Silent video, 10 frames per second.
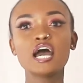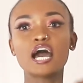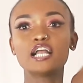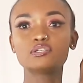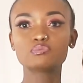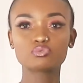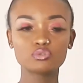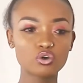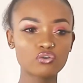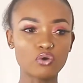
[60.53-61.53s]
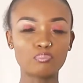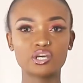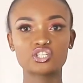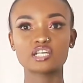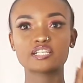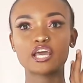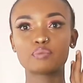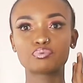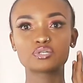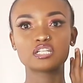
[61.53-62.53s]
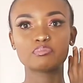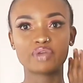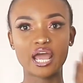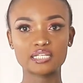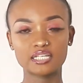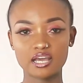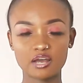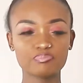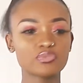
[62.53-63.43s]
I'll look for pictures and put them right here.